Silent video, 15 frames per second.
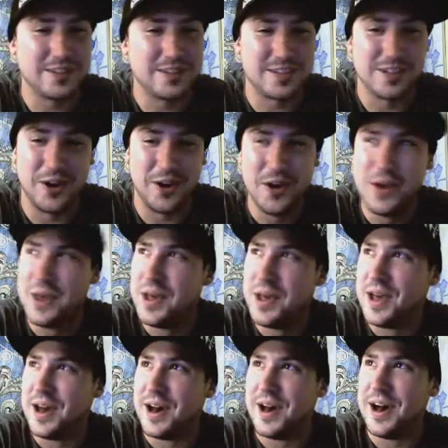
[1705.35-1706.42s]
So
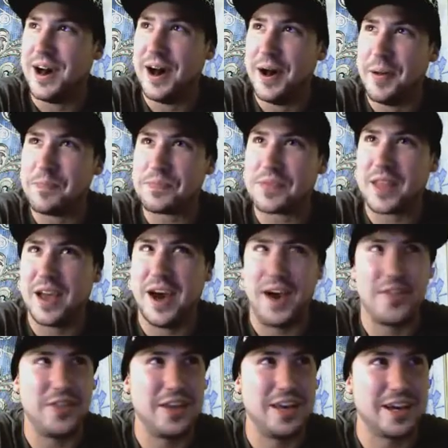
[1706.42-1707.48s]

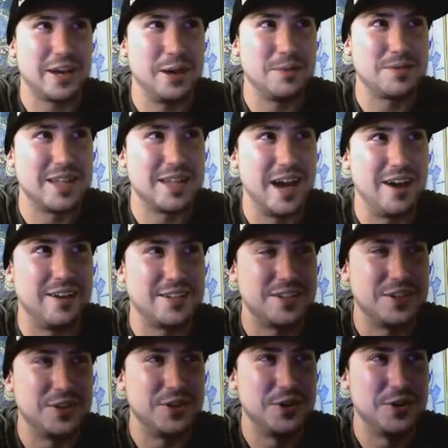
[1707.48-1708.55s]
I think it comes down
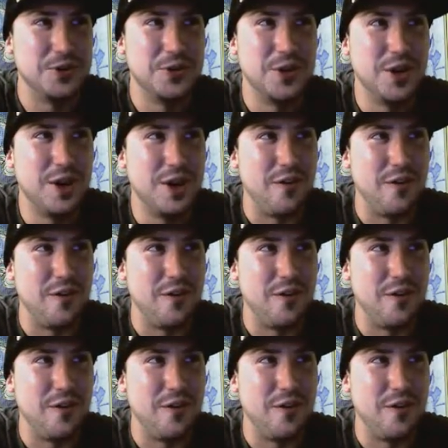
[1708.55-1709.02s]
to